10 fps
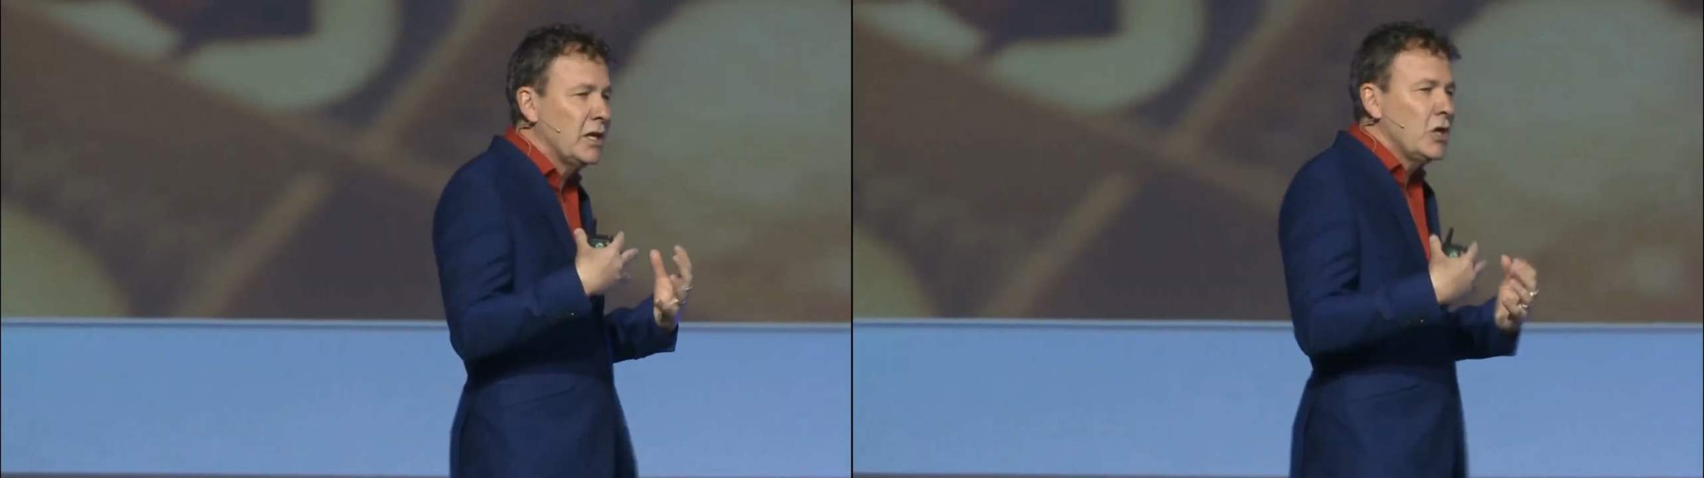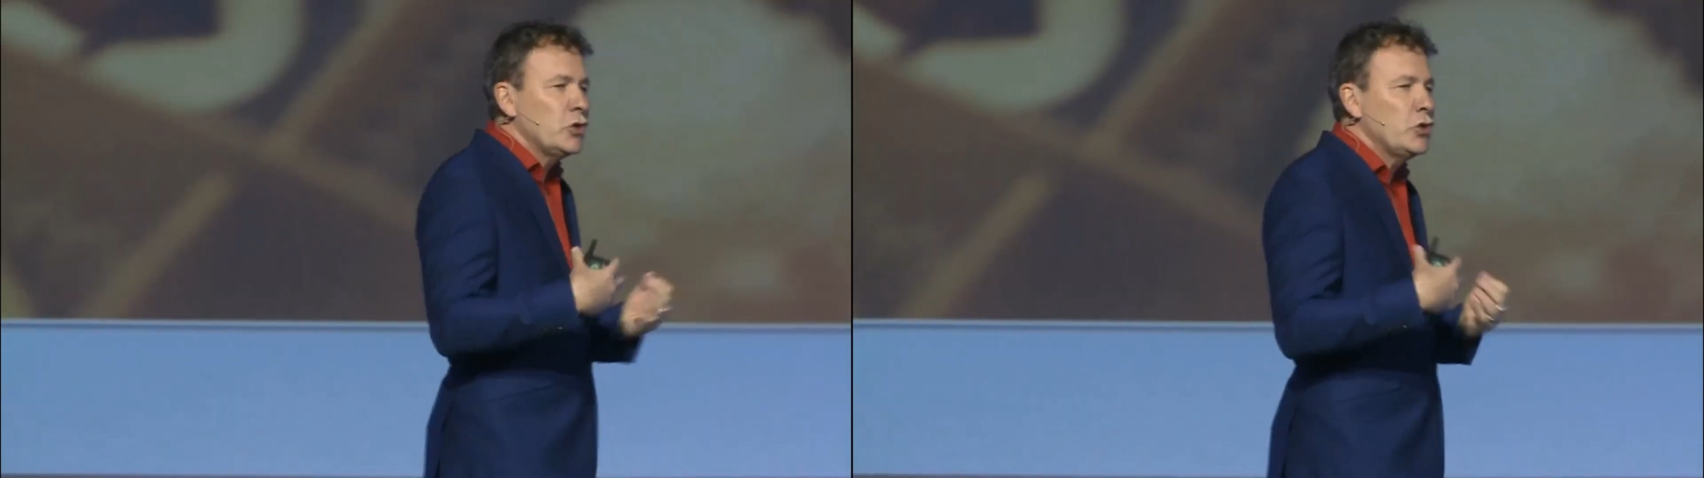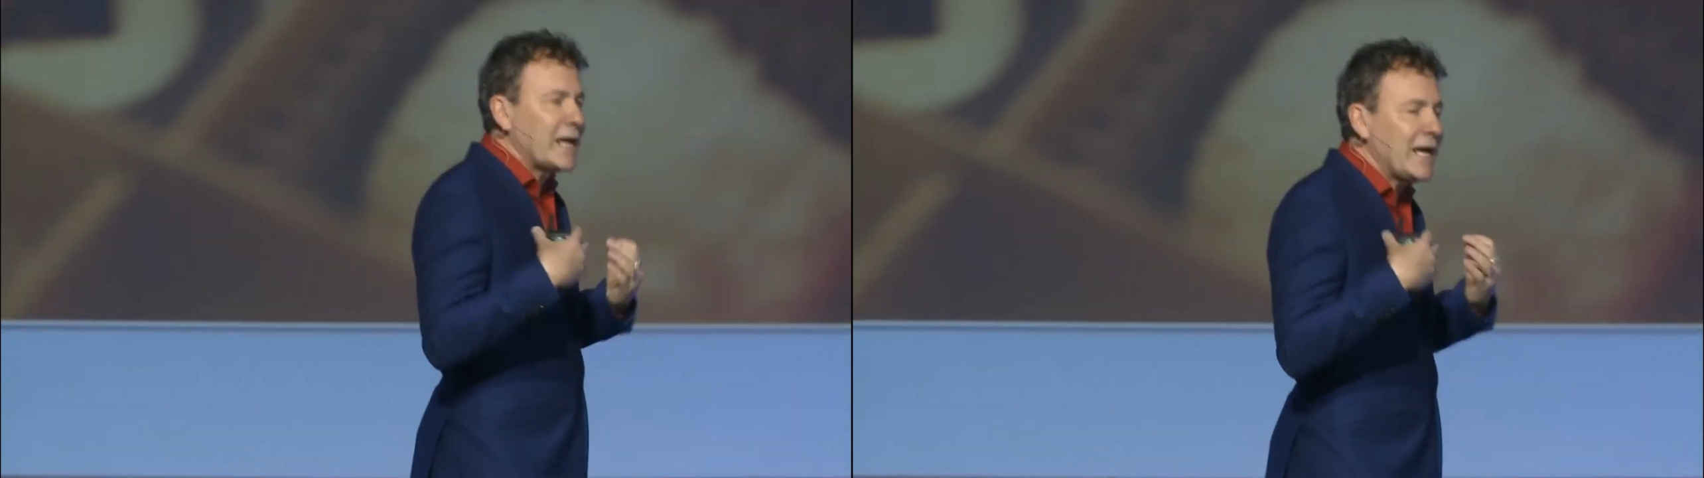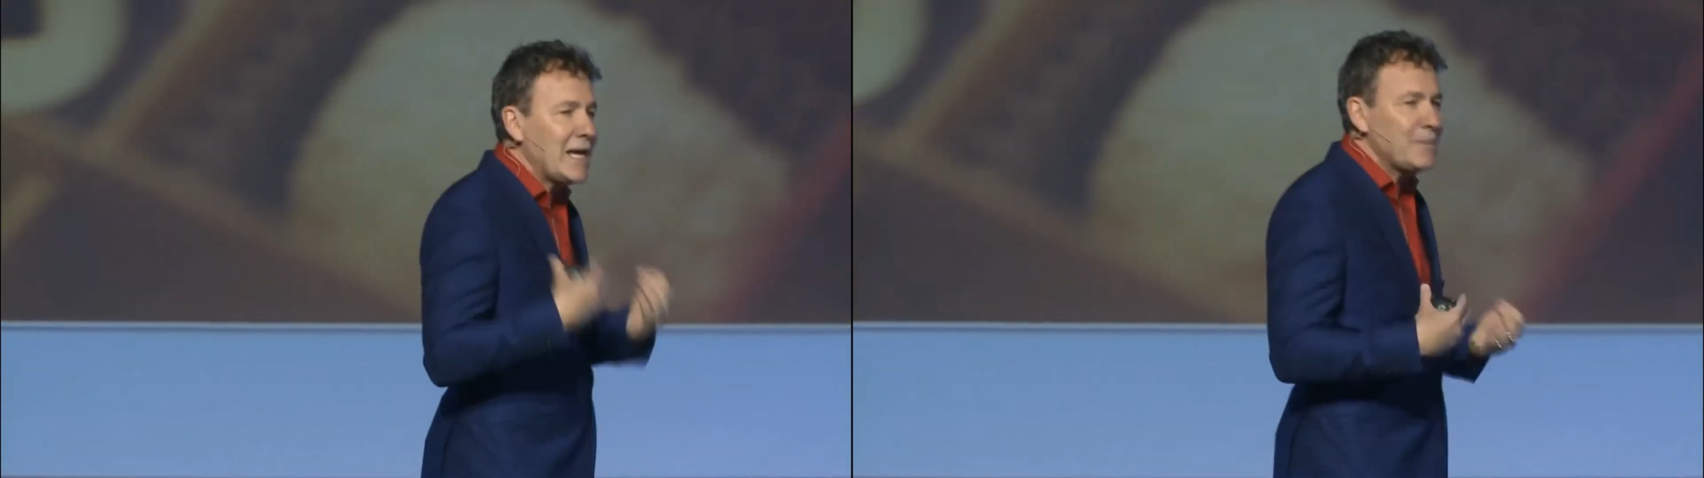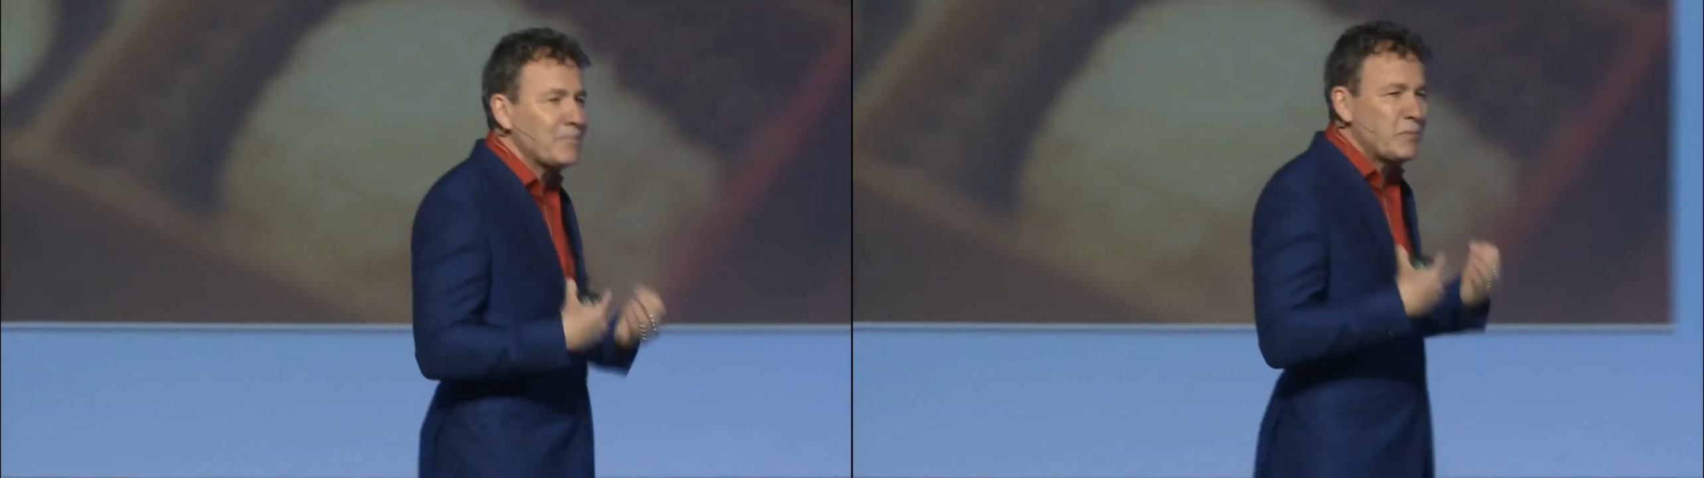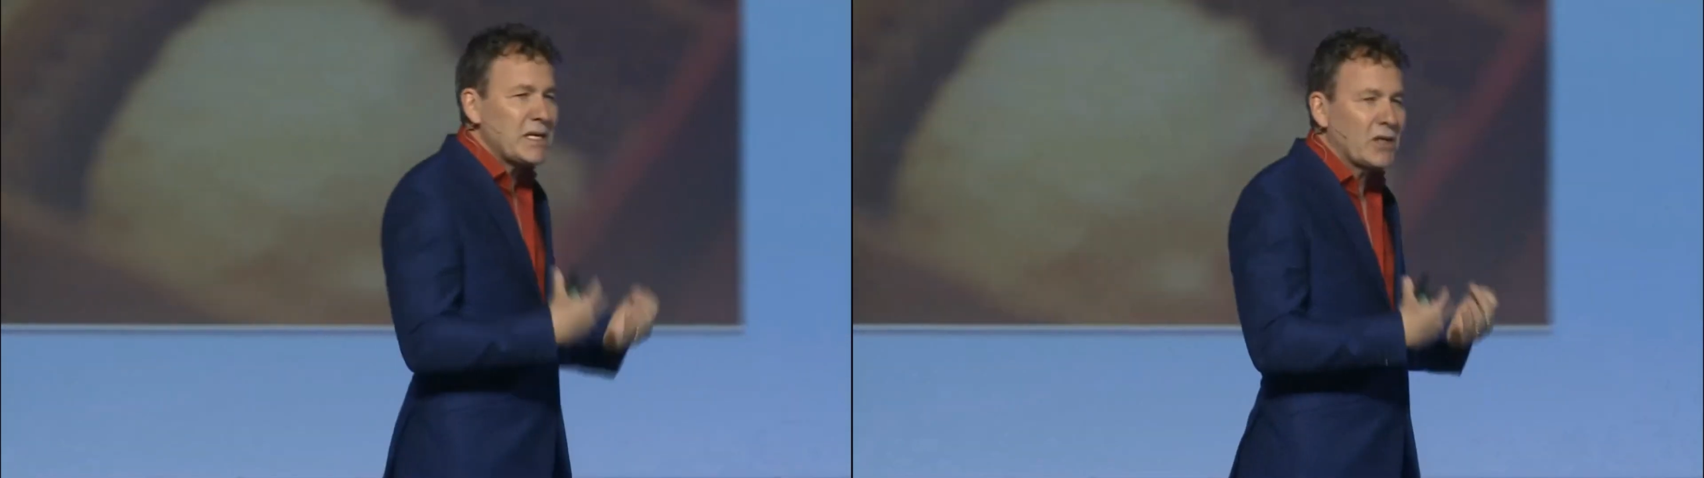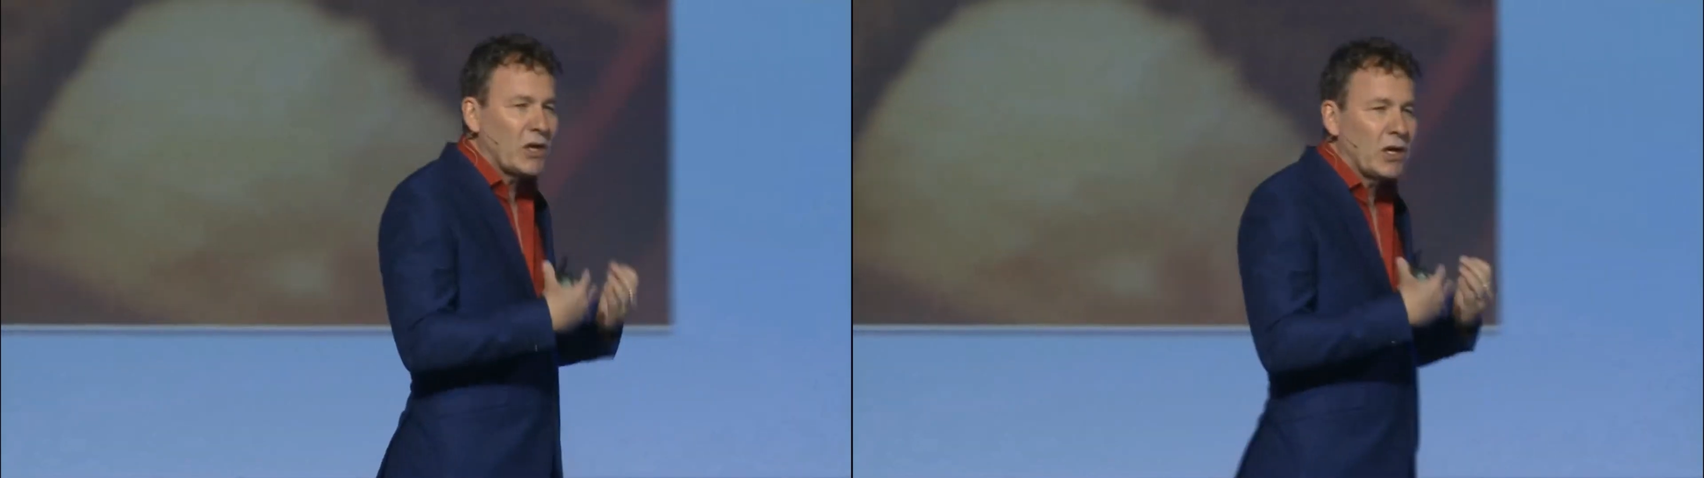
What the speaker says: You can't be all